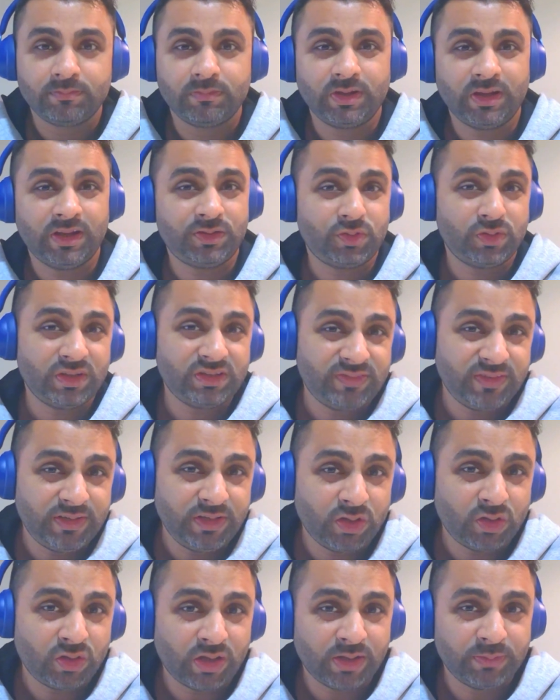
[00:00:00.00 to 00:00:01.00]
In today's
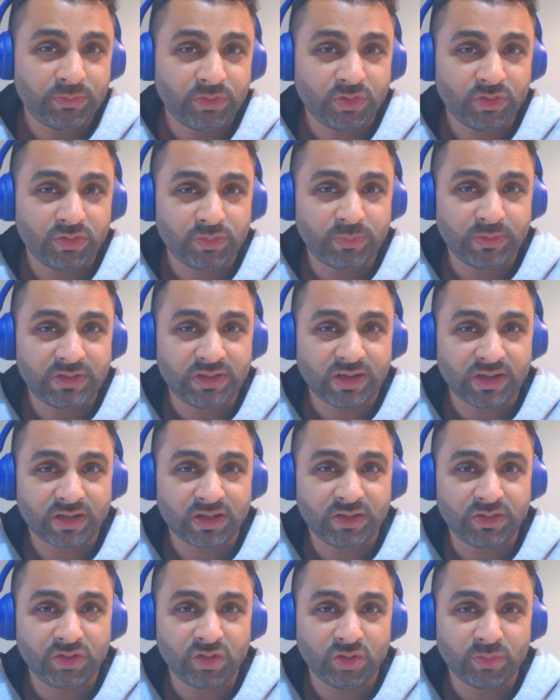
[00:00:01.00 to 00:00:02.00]
video, I'm going to be
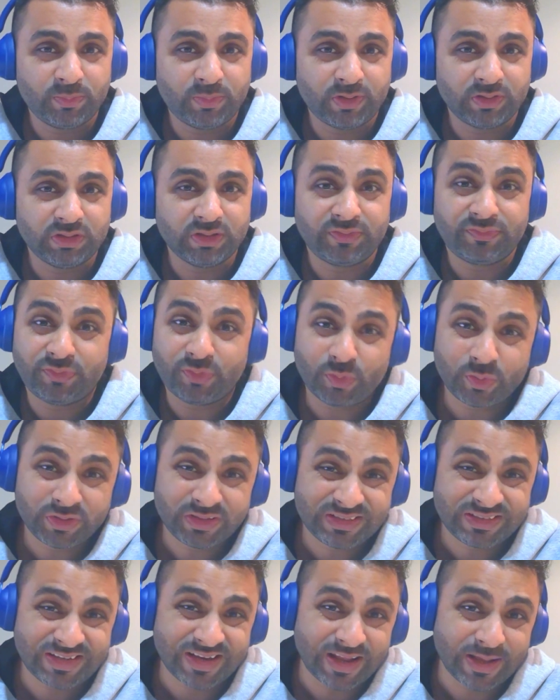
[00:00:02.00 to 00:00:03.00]
talking to you about the 4
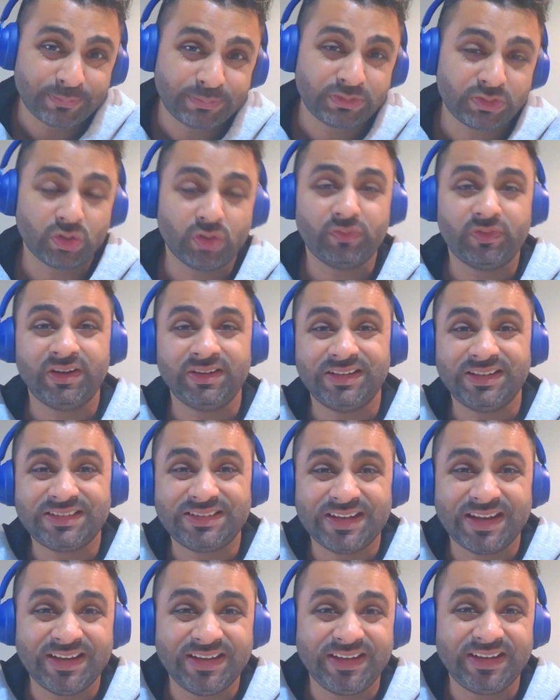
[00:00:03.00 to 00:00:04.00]
steps of
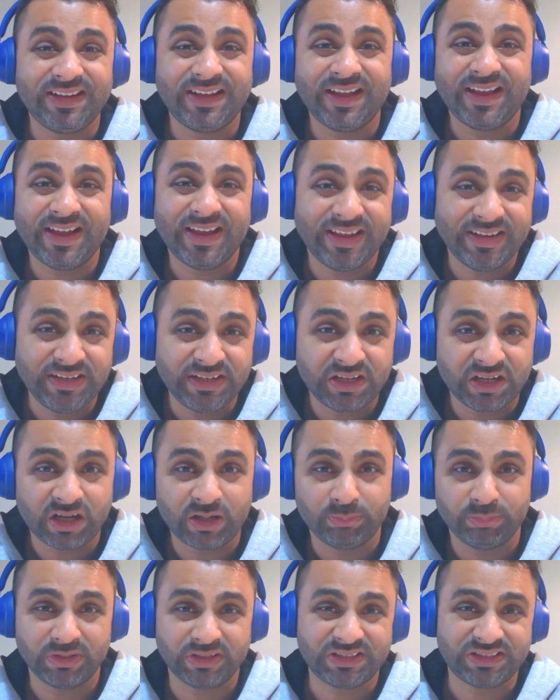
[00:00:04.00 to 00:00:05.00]
understanding any
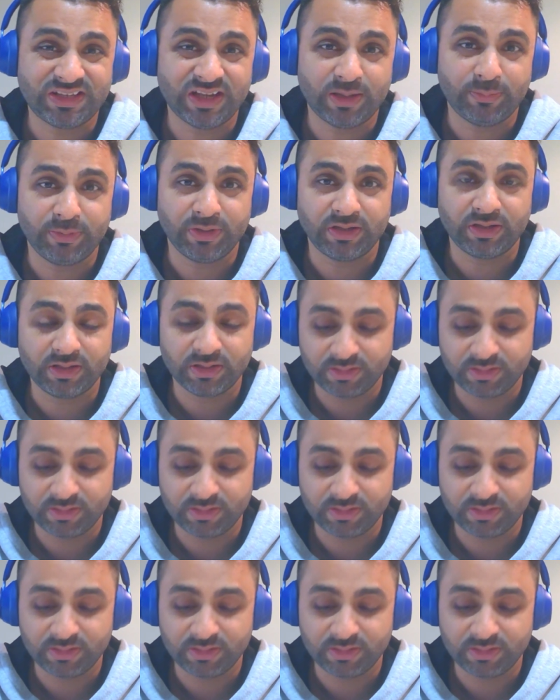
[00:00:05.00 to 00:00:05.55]
complex topic.